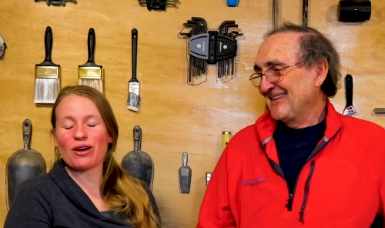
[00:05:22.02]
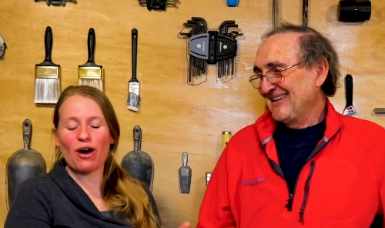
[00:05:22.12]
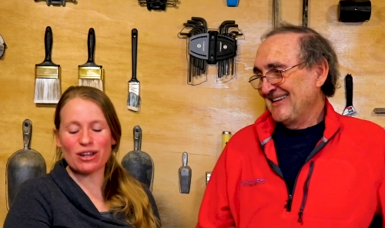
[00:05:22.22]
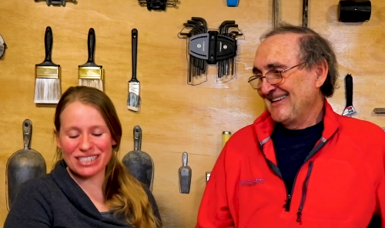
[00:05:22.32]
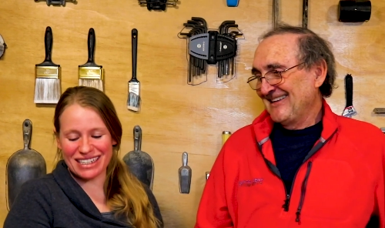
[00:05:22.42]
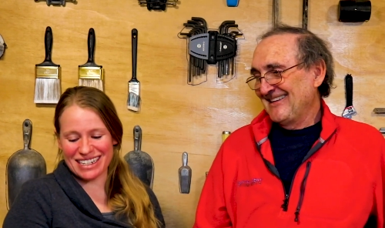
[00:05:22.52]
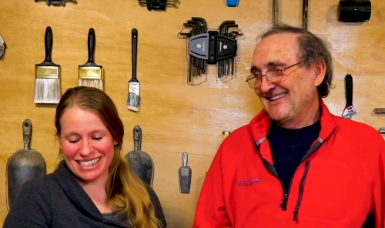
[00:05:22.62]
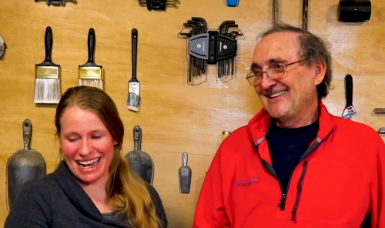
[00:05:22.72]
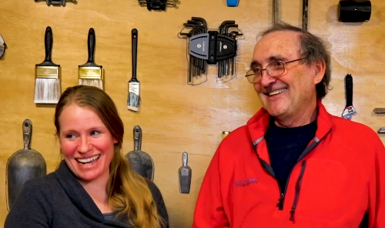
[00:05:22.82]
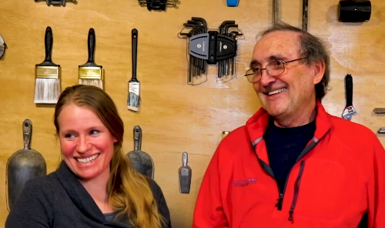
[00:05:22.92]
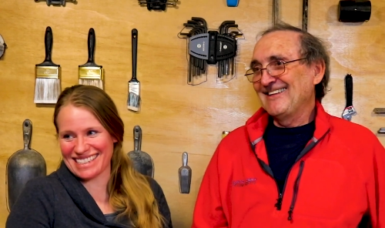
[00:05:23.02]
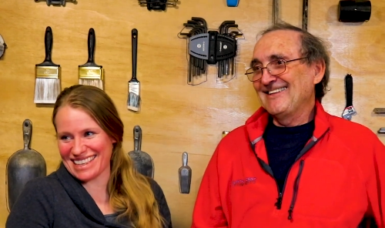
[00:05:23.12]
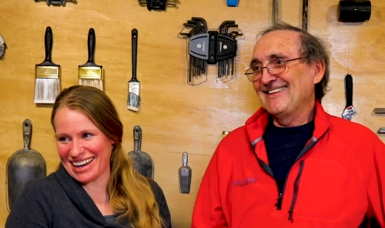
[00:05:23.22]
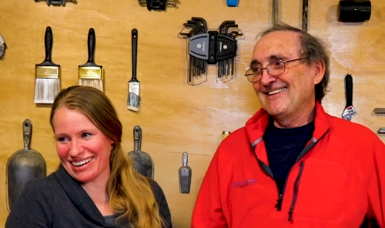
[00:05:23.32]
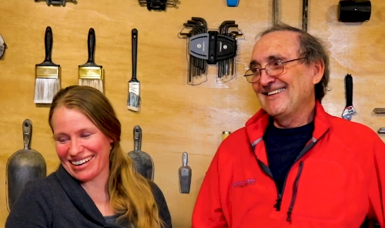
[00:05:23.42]
Speaker 1: or halting the test,
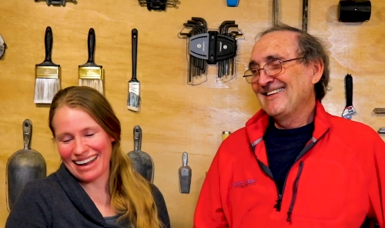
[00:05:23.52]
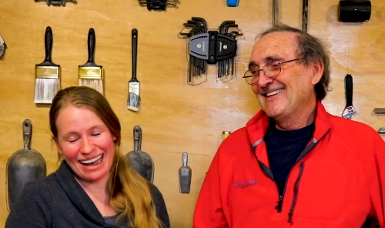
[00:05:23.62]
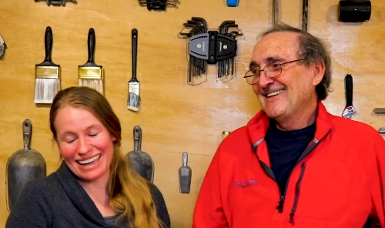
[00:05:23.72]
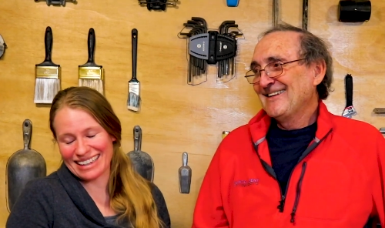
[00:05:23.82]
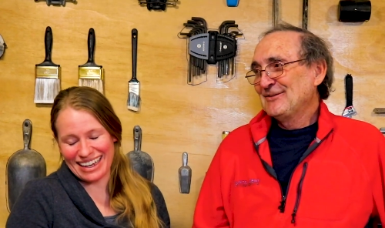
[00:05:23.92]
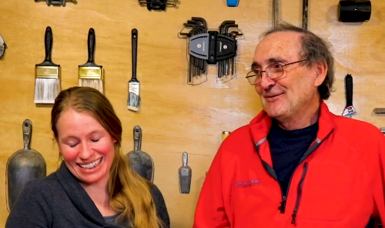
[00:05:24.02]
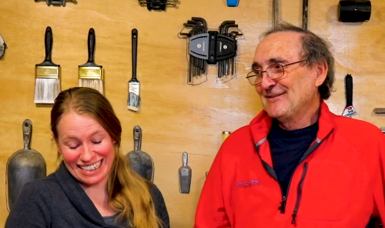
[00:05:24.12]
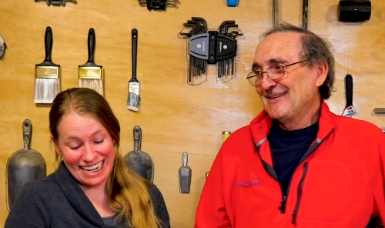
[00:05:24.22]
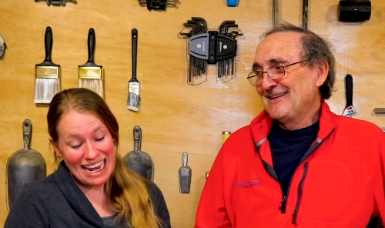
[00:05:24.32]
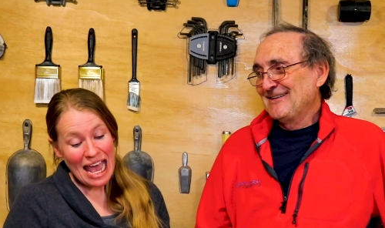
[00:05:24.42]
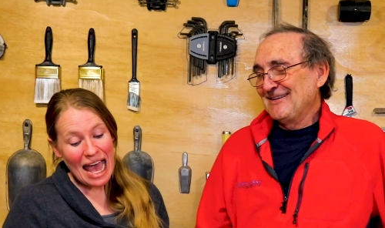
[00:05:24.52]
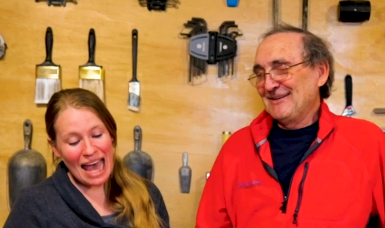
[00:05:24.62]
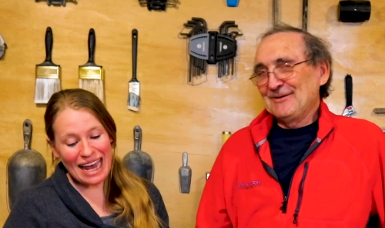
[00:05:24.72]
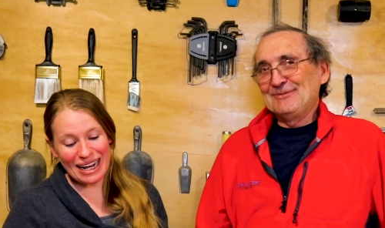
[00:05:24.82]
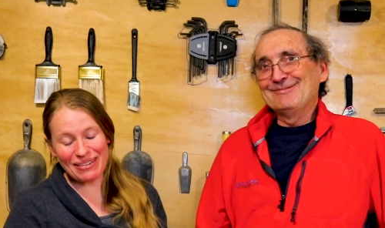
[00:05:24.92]
though. I liked it.
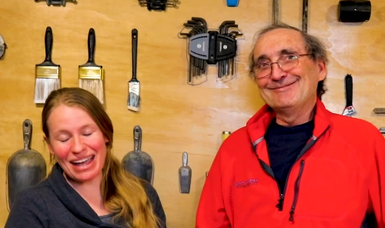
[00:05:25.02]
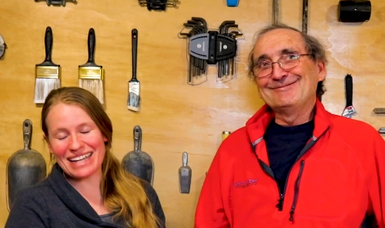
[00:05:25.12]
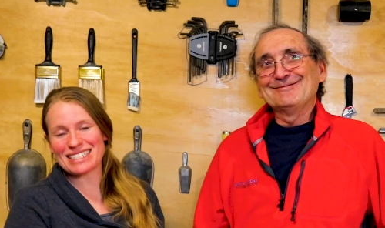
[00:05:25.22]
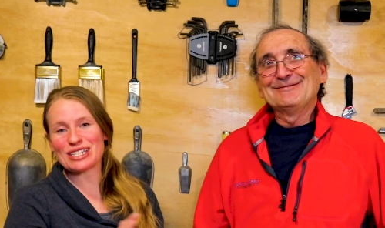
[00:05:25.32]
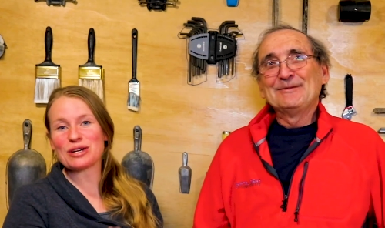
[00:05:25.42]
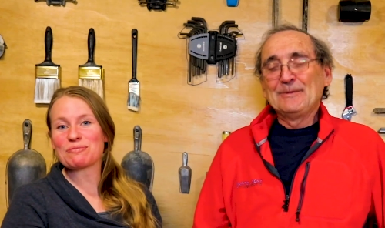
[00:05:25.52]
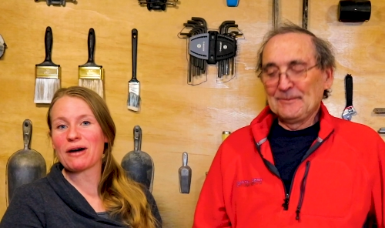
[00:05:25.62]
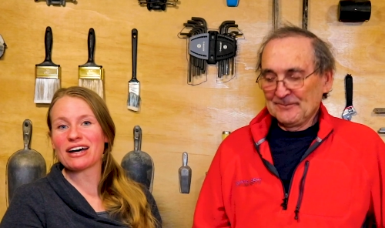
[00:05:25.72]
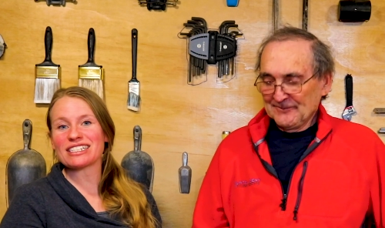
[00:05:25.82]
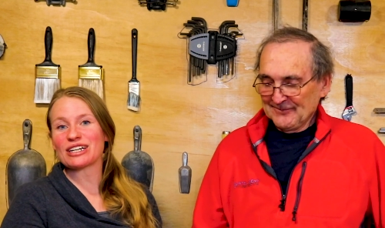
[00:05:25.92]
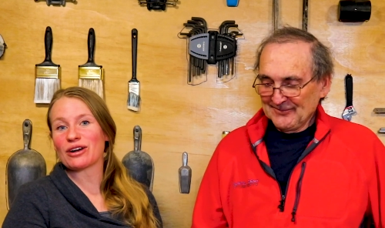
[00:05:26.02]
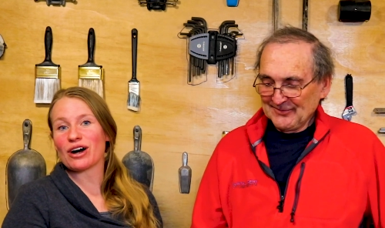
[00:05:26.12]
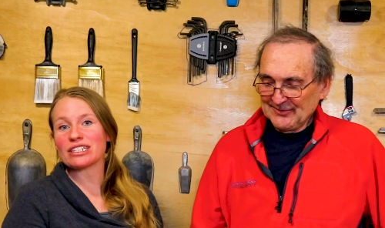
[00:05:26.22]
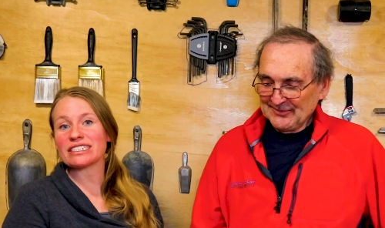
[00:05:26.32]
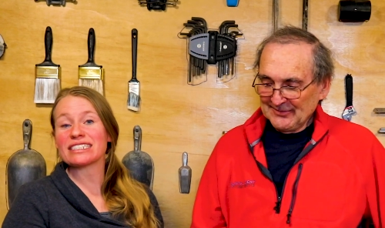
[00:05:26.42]
Anyways, you're pausing or
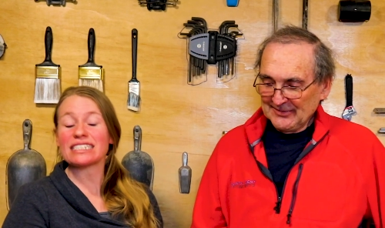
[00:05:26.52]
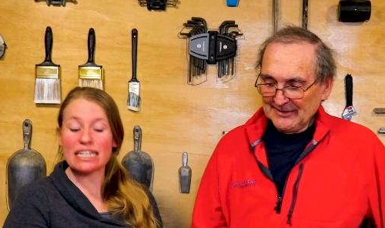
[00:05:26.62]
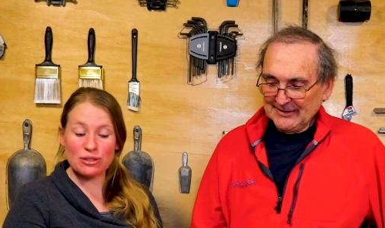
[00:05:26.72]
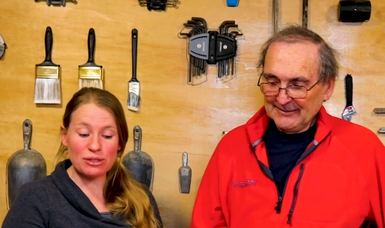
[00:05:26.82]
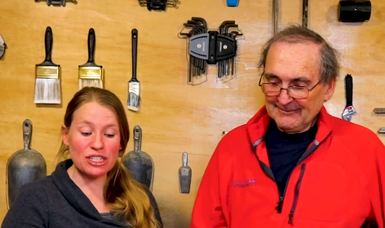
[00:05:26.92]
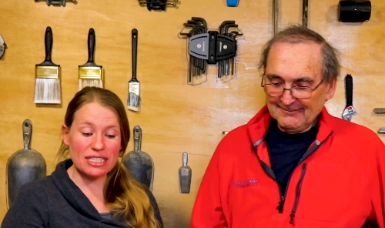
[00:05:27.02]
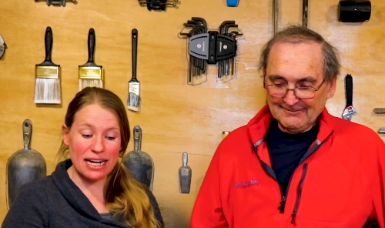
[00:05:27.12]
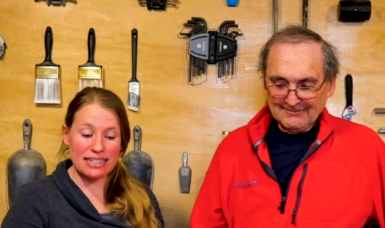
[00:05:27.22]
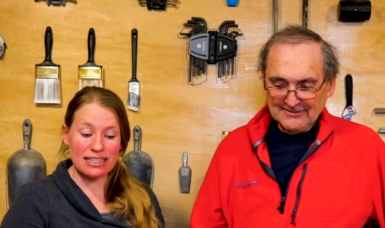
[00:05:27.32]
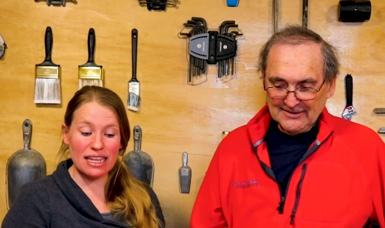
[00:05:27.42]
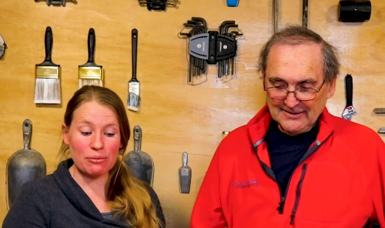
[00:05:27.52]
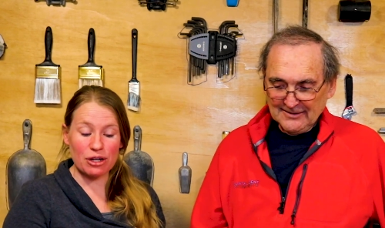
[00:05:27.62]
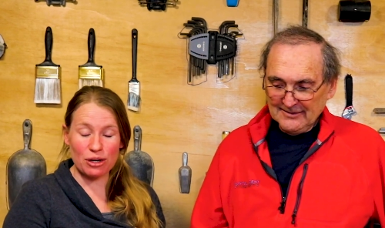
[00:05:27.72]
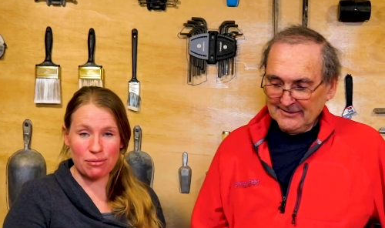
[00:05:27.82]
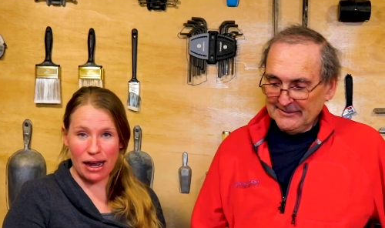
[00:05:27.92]
halting the test, which is nice. And then
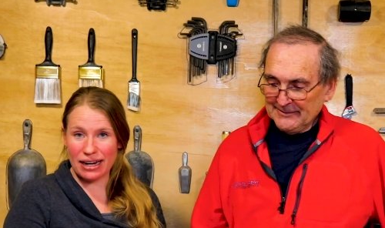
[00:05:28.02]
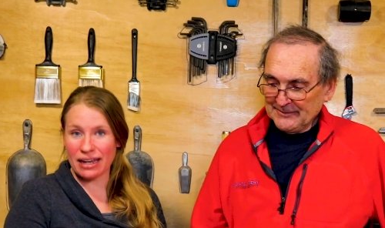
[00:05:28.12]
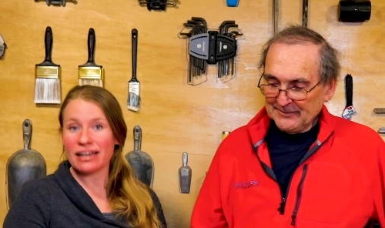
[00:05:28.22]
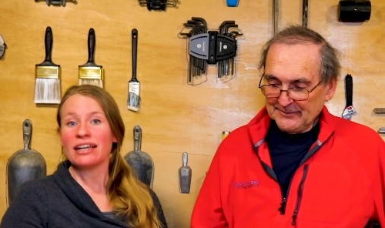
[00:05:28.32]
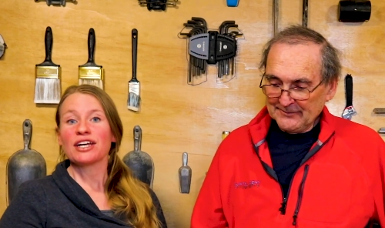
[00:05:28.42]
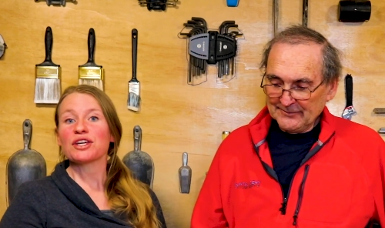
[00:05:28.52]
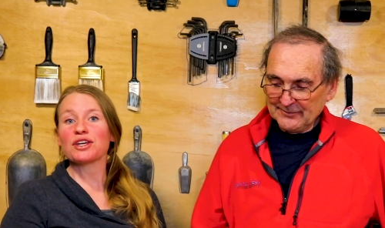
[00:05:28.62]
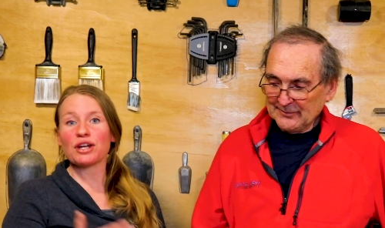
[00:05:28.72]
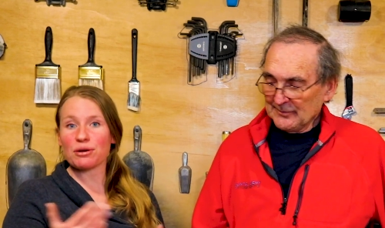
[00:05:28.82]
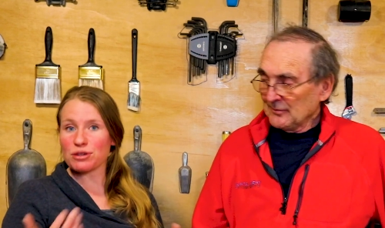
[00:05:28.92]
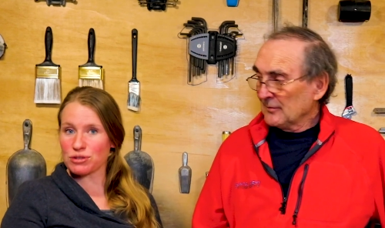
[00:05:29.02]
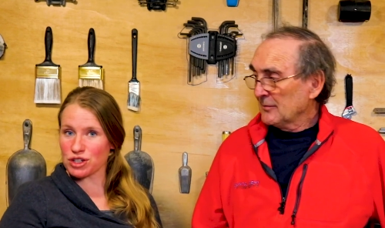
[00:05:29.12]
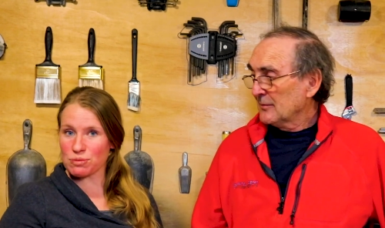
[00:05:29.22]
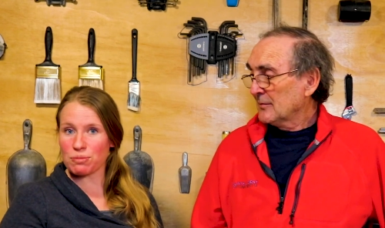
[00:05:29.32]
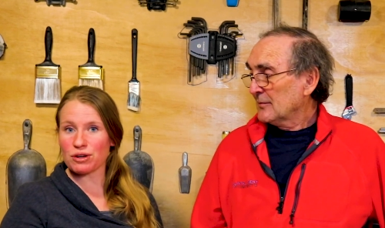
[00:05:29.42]
when you're ready, you know, you
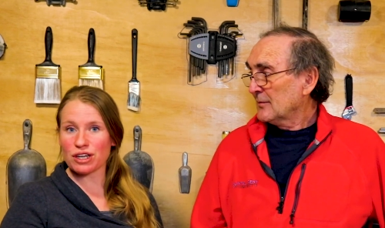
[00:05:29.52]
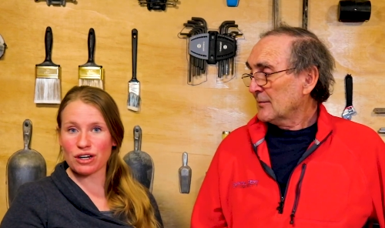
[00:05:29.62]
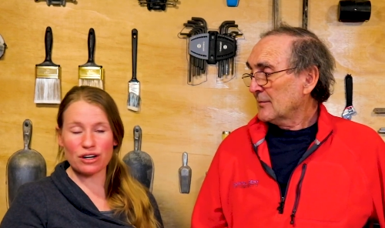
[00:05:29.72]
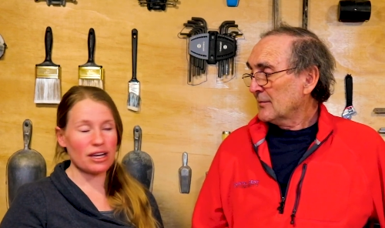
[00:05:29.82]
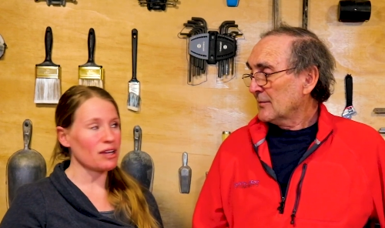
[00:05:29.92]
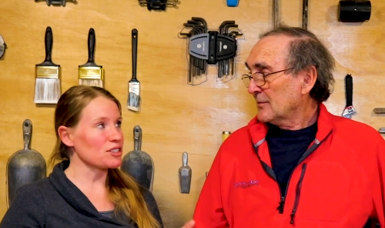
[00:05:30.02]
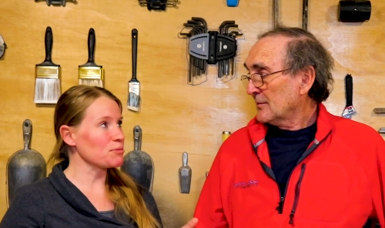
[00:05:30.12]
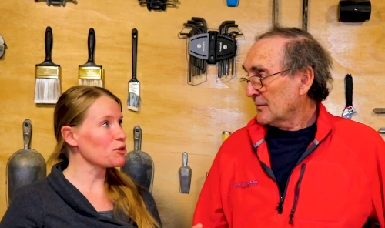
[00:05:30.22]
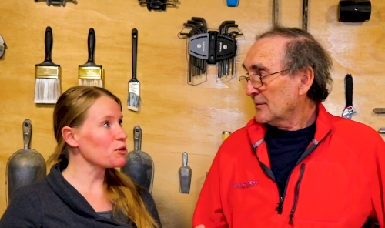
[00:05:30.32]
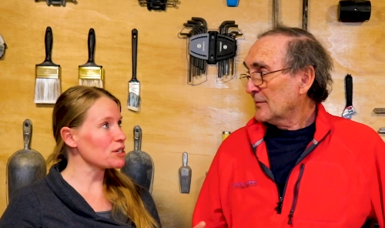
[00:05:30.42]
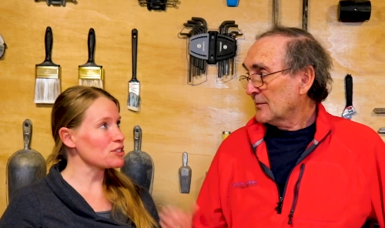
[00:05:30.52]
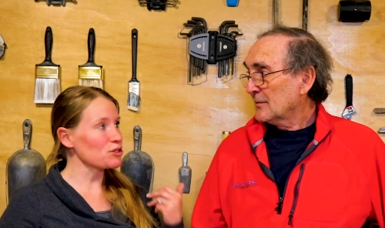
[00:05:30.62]
just put your calcium chloride